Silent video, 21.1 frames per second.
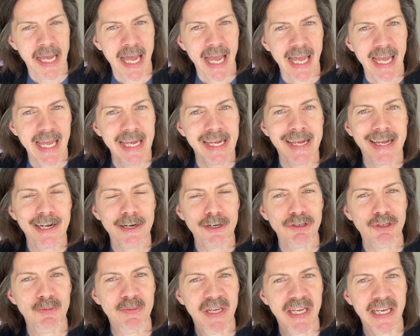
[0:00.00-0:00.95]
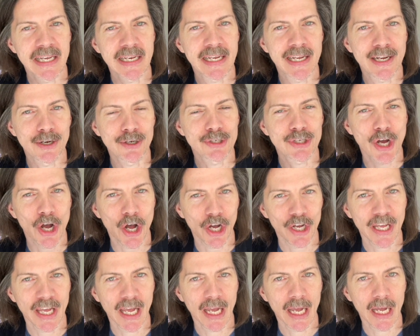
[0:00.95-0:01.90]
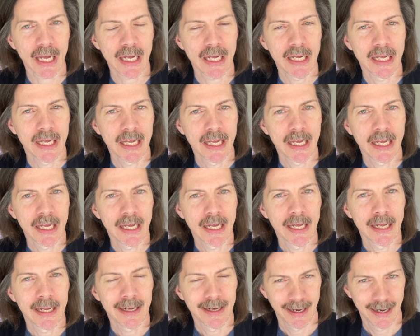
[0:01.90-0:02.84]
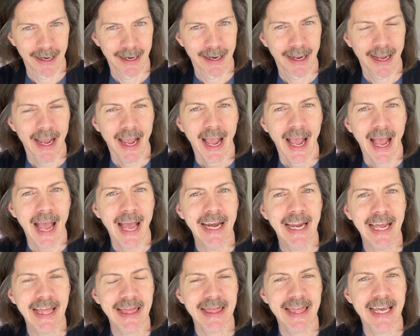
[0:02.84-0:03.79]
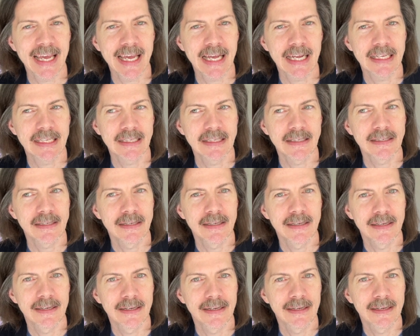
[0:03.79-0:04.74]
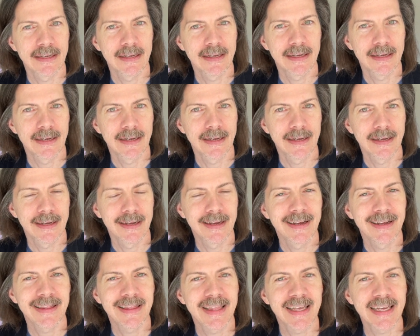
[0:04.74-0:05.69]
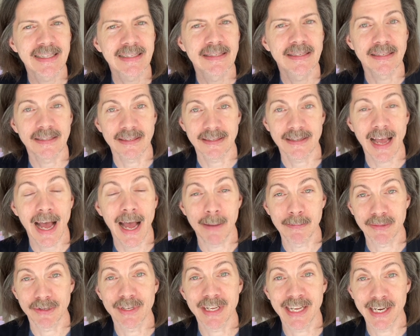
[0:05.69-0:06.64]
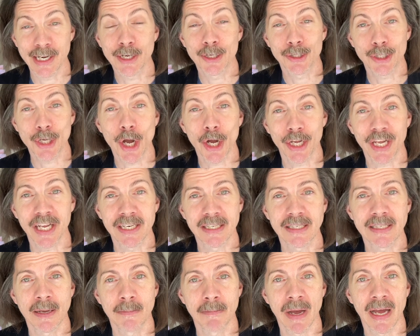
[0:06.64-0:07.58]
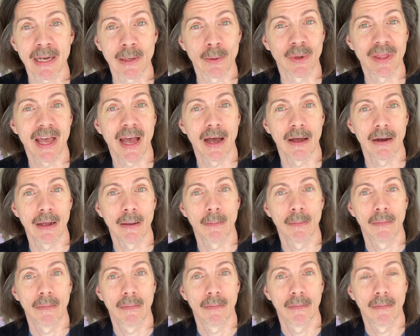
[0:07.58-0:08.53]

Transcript: He hears me in here talking, and he thinks that I'm in here talking to somebody without him.